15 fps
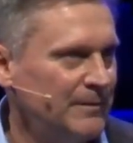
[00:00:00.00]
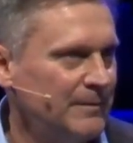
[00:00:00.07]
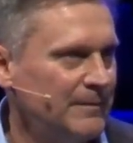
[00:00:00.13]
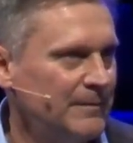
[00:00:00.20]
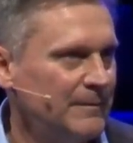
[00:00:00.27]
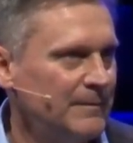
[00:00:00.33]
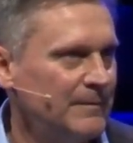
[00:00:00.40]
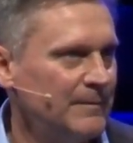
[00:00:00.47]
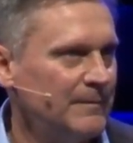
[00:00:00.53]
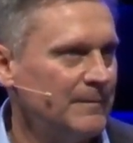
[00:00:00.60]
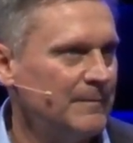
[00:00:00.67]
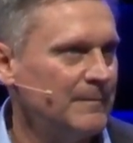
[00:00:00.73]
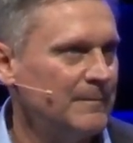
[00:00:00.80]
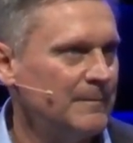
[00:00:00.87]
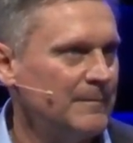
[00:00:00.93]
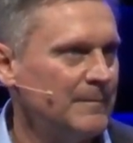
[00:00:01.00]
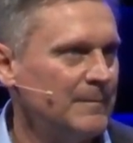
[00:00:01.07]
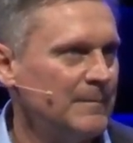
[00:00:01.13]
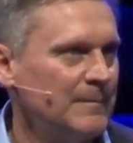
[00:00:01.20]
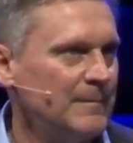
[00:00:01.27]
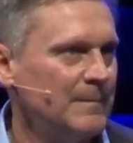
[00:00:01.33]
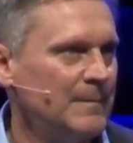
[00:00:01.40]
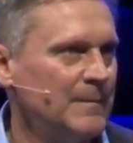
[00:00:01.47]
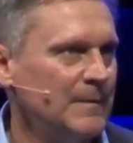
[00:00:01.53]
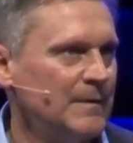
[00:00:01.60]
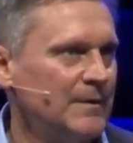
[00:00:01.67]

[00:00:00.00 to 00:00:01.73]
[no speech]